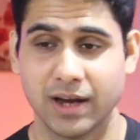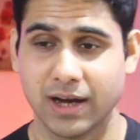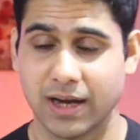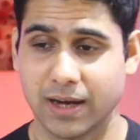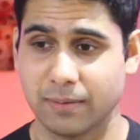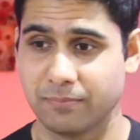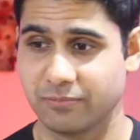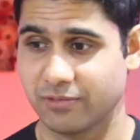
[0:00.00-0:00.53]

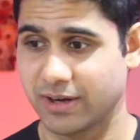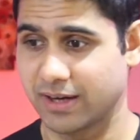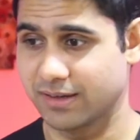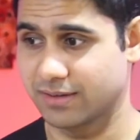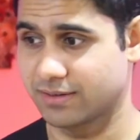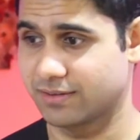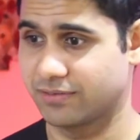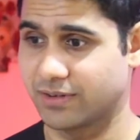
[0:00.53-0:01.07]

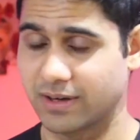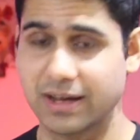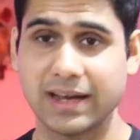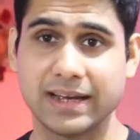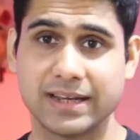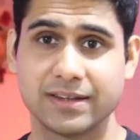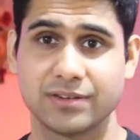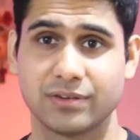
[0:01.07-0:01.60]
Whereas for
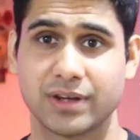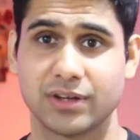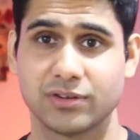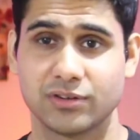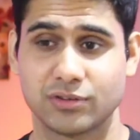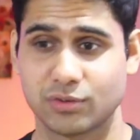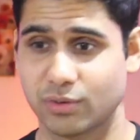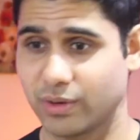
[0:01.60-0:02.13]
guys, you can
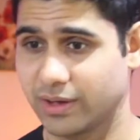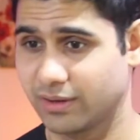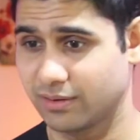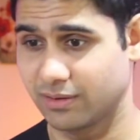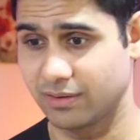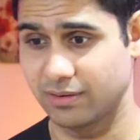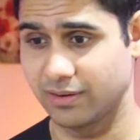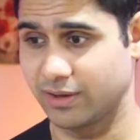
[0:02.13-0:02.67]
just throw in
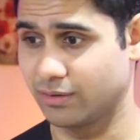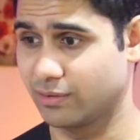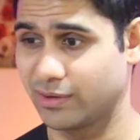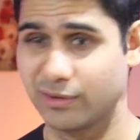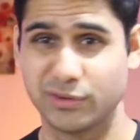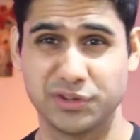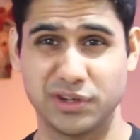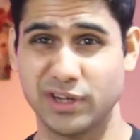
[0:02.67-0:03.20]

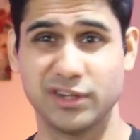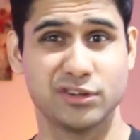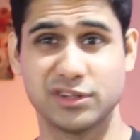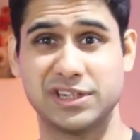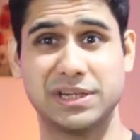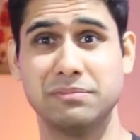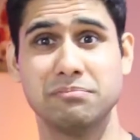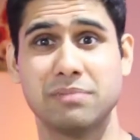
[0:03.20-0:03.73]
in your
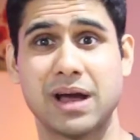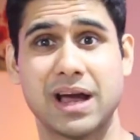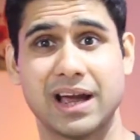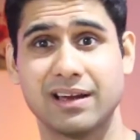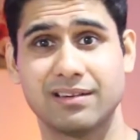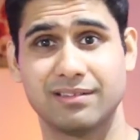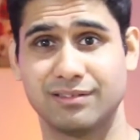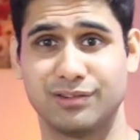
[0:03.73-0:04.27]
gym
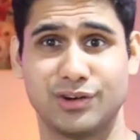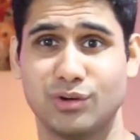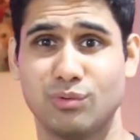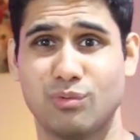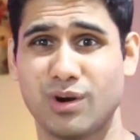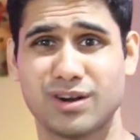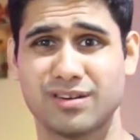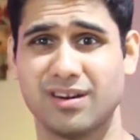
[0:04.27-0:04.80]
bag,
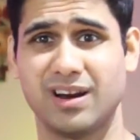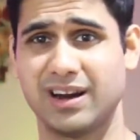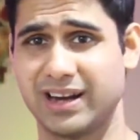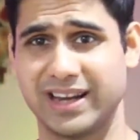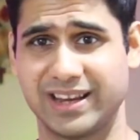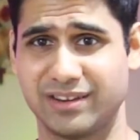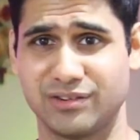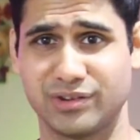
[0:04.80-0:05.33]
whatnot.
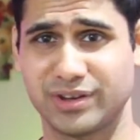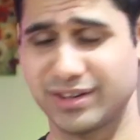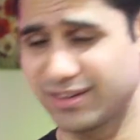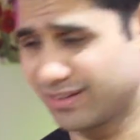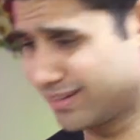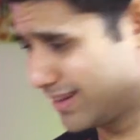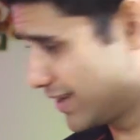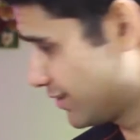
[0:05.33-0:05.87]
You can
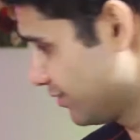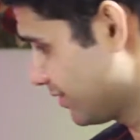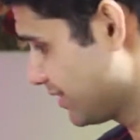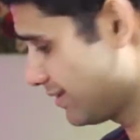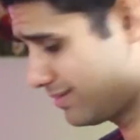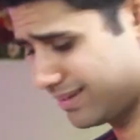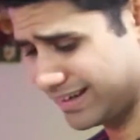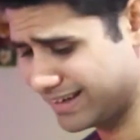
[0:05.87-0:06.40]
just look
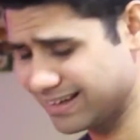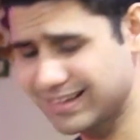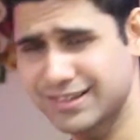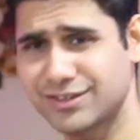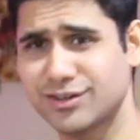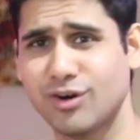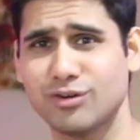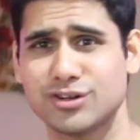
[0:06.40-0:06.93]
at it's
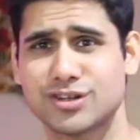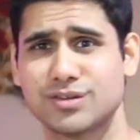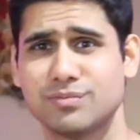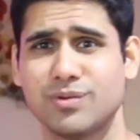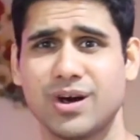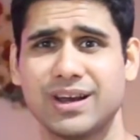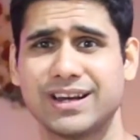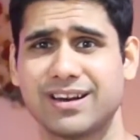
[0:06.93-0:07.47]
so
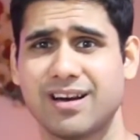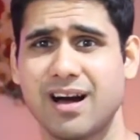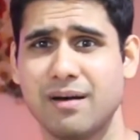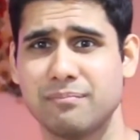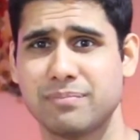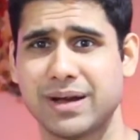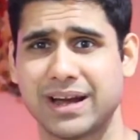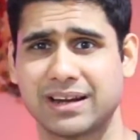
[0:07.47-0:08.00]
small and
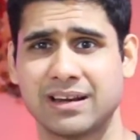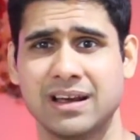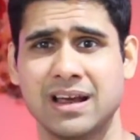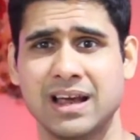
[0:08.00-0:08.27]
compact.